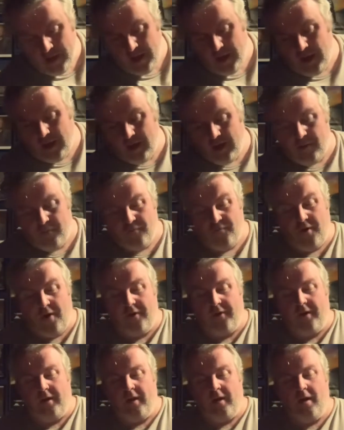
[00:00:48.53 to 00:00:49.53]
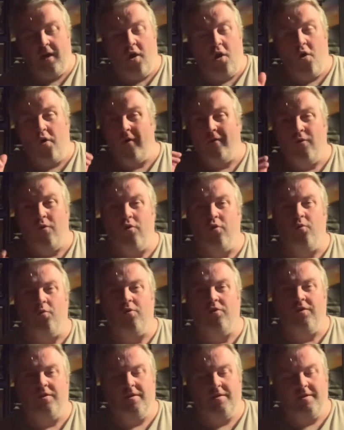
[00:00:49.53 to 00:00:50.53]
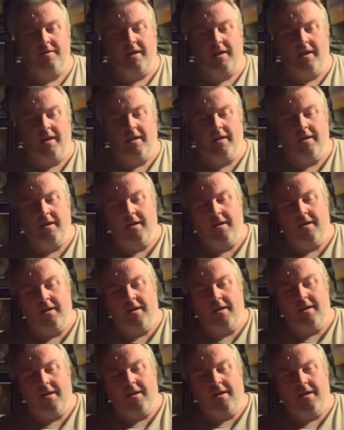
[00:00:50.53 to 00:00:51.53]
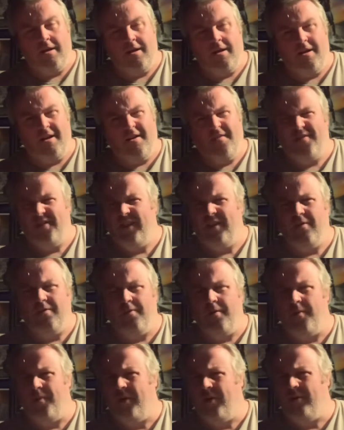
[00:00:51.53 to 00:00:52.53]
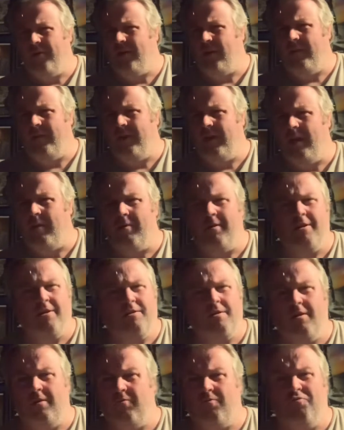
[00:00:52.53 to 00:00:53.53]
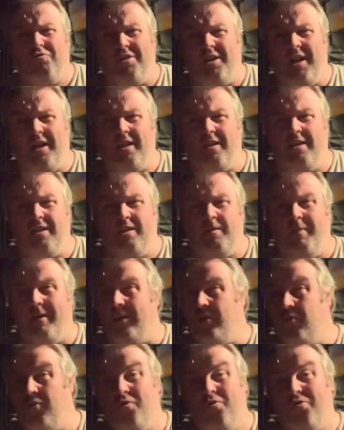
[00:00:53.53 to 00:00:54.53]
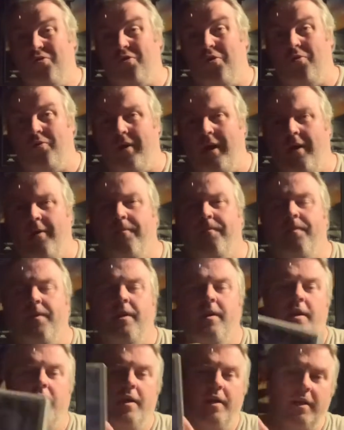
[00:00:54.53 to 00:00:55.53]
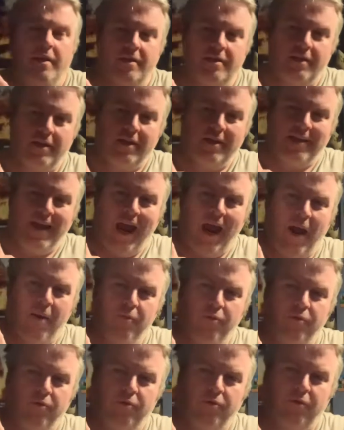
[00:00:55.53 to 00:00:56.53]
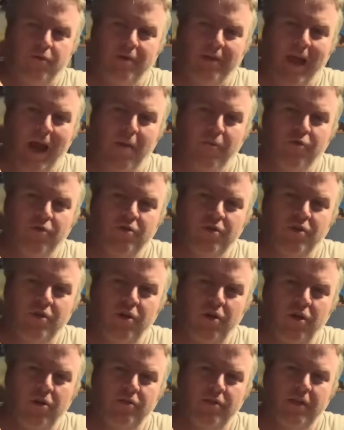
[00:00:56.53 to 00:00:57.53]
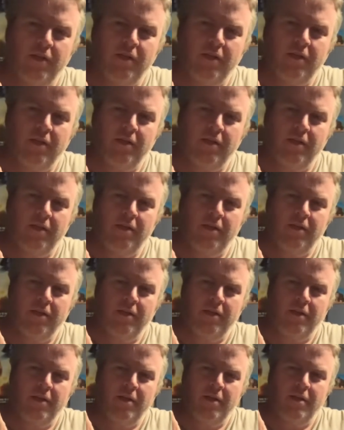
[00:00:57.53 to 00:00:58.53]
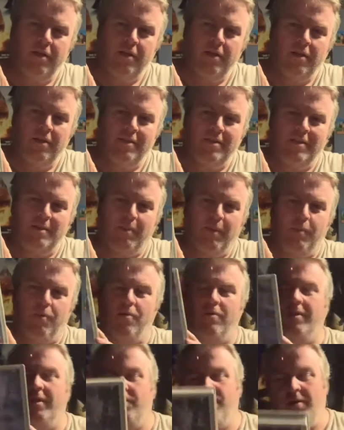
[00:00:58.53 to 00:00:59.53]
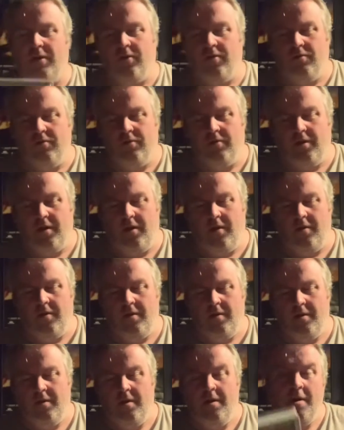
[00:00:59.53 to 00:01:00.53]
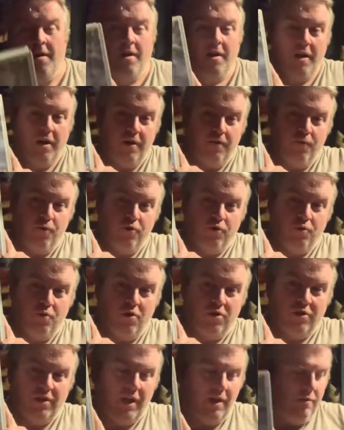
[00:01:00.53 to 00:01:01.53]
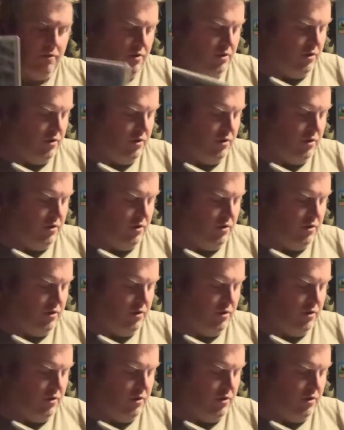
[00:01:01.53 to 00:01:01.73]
And a horror I've always wanted to see. I've seen it appear on DVD, but it's ridiculously expensive or sold out. Is Cameron's Closet. This is a big box set rental, so I look forward to watching that one